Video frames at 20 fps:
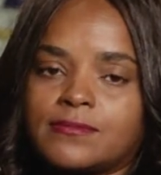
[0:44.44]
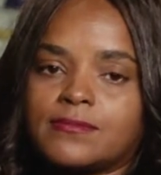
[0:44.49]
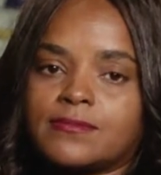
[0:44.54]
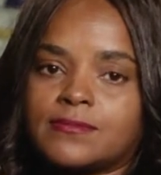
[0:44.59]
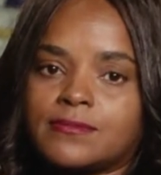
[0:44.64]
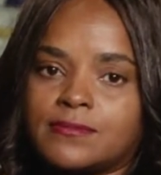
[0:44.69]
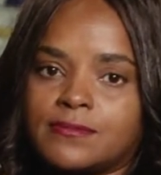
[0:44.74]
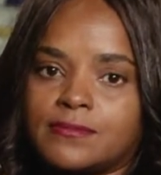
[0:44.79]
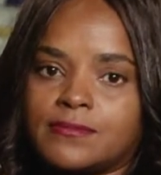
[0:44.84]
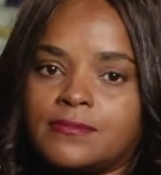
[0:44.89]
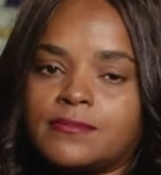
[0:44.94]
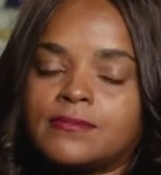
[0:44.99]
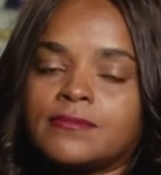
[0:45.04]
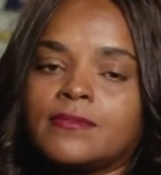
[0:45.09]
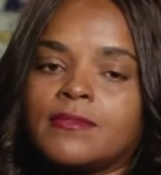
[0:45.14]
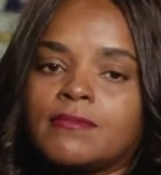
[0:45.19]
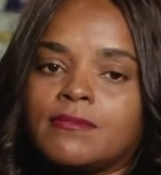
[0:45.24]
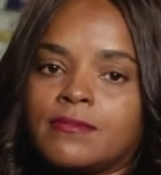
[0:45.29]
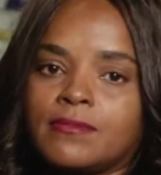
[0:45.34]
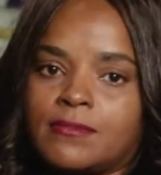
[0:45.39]

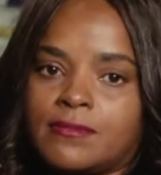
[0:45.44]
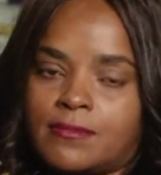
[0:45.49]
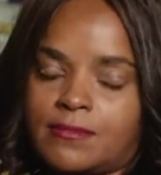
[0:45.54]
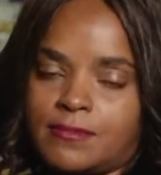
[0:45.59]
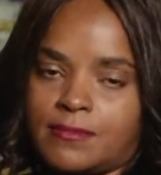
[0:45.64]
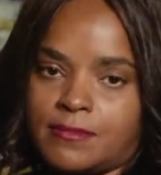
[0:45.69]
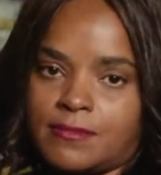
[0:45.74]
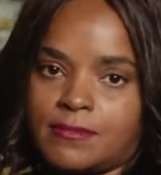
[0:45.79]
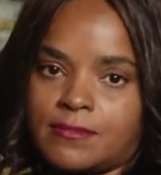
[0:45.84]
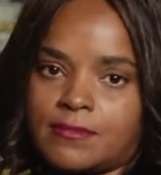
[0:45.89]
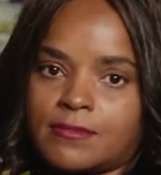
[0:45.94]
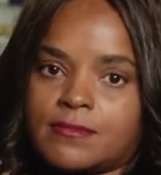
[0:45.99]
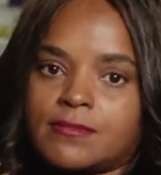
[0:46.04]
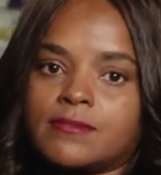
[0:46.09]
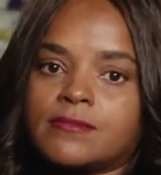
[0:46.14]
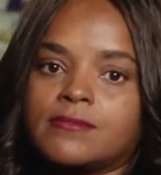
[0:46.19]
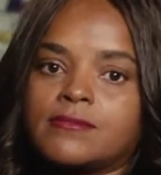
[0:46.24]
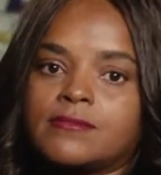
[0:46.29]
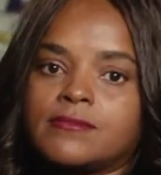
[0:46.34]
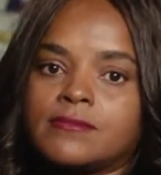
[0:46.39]

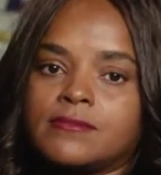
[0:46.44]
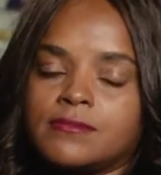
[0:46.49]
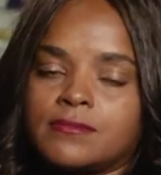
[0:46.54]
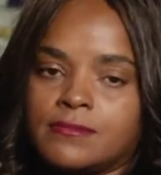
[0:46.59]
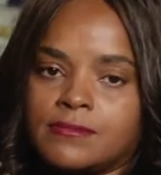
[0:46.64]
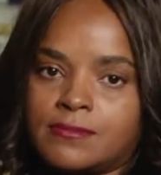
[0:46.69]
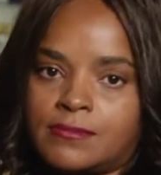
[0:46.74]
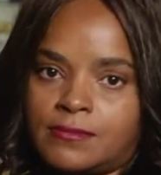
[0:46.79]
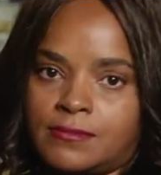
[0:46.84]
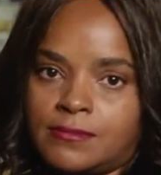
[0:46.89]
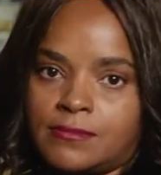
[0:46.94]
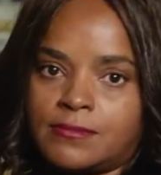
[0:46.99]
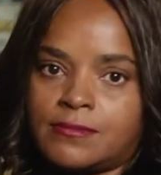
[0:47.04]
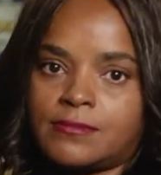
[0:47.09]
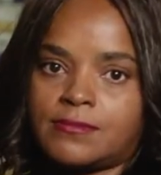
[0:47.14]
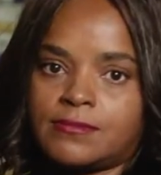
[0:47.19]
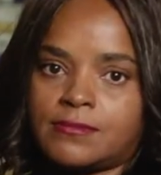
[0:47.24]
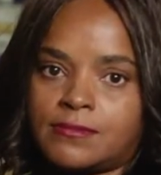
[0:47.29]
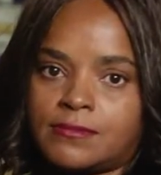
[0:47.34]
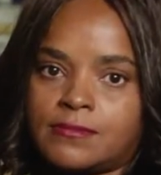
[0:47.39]

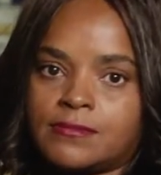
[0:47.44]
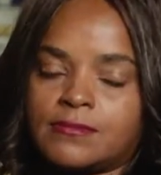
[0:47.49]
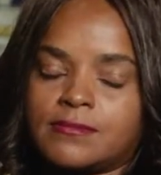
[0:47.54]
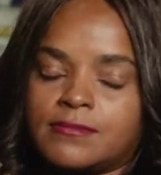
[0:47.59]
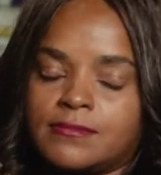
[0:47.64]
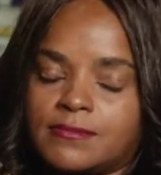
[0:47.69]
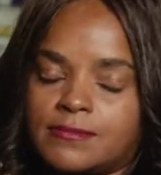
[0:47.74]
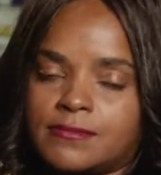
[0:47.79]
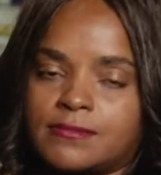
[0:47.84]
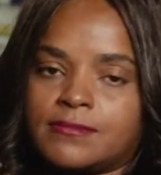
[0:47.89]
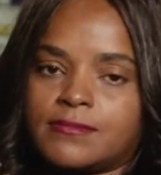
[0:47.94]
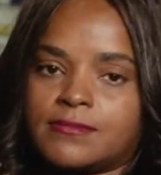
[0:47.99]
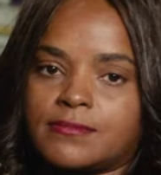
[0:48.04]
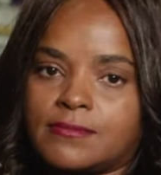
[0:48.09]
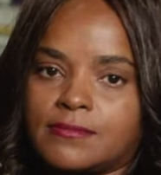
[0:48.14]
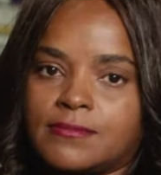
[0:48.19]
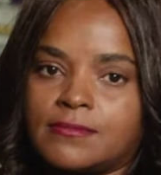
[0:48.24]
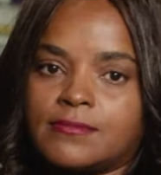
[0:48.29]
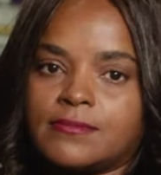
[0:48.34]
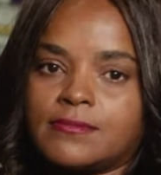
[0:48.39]

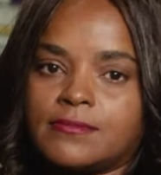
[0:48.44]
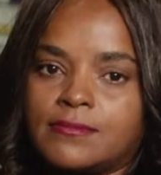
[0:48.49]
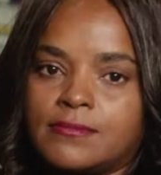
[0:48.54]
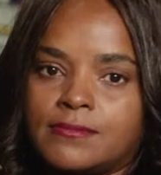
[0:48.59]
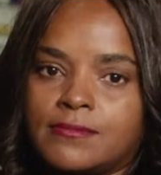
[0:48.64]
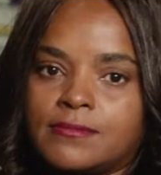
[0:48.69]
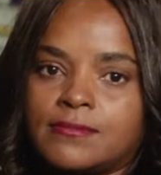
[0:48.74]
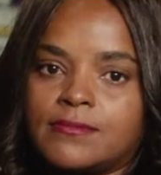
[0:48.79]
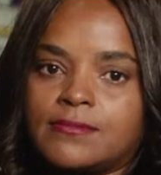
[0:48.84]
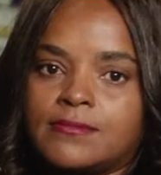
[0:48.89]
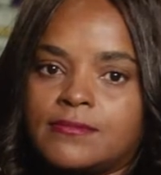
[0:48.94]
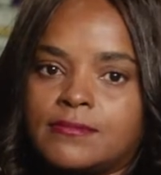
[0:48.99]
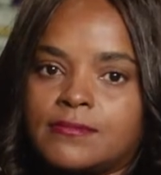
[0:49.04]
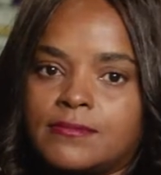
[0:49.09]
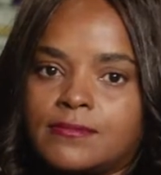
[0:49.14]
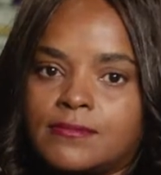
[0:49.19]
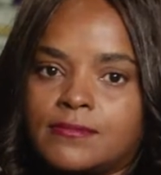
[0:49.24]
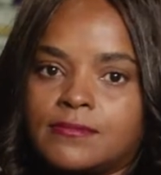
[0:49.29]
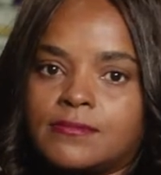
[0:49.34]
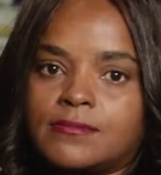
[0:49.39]

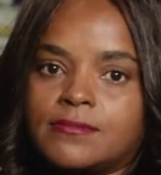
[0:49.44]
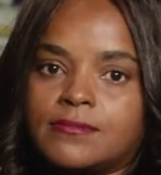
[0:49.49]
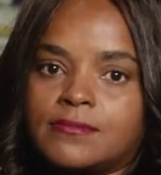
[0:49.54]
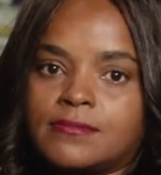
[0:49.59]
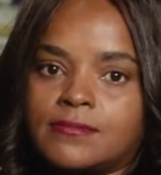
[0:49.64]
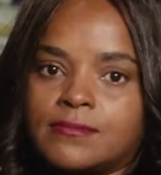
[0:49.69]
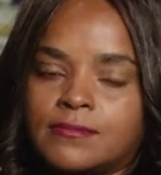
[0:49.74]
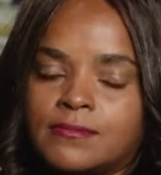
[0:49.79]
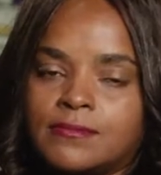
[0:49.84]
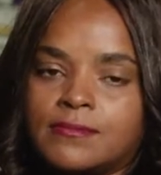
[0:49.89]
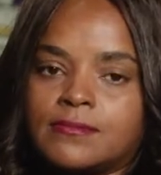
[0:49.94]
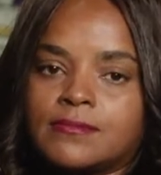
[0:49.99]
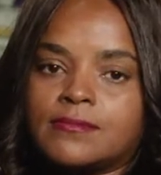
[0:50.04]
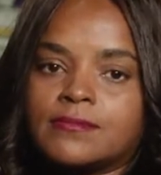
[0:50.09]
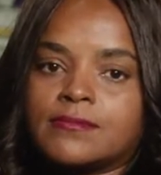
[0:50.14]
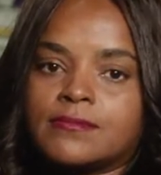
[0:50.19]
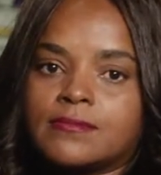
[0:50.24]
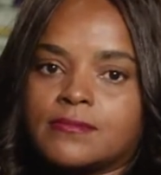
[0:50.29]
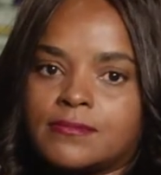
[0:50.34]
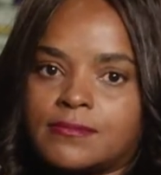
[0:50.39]

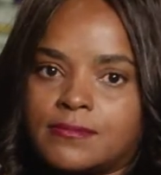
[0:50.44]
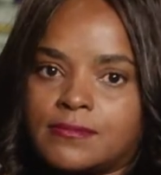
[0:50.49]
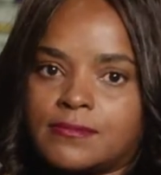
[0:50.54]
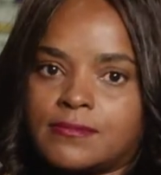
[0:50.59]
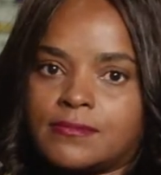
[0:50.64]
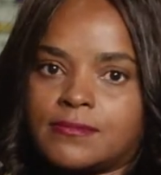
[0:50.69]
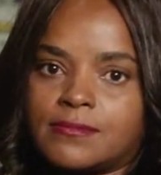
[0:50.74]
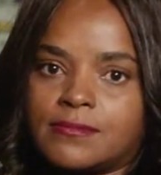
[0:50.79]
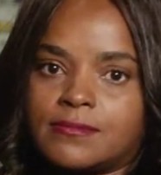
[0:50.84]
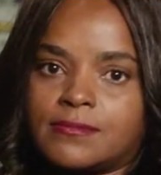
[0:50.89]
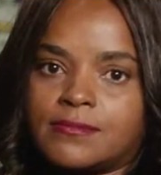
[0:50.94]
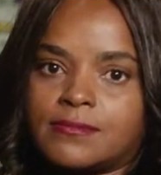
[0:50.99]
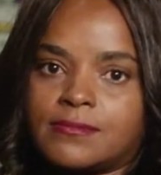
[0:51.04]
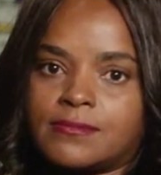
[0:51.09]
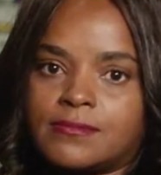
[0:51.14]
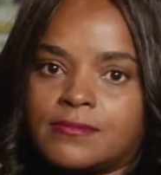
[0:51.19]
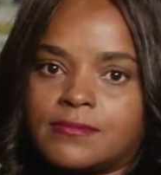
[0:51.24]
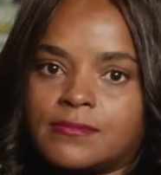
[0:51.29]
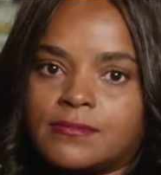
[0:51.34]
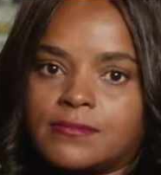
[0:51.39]

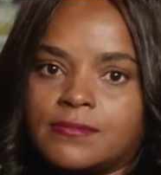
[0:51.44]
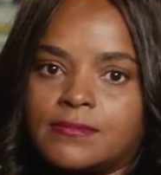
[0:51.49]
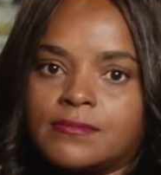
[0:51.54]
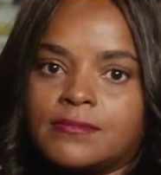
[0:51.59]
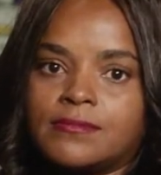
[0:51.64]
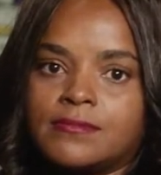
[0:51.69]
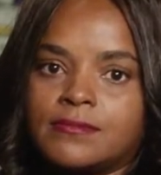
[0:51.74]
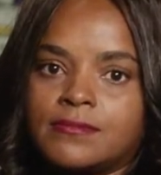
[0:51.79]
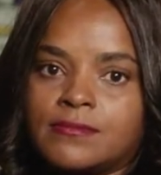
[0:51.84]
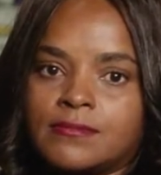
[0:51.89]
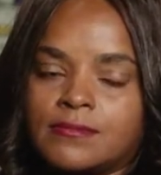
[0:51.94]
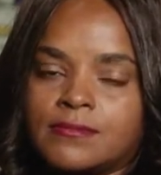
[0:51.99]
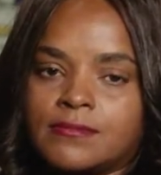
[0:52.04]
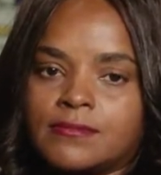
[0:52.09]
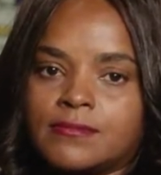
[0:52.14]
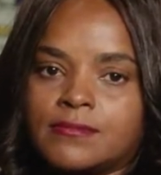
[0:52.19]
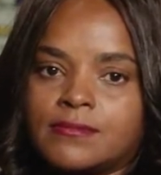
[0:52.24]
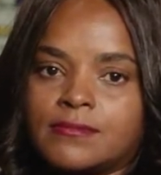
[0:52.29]
The person shown says nothing.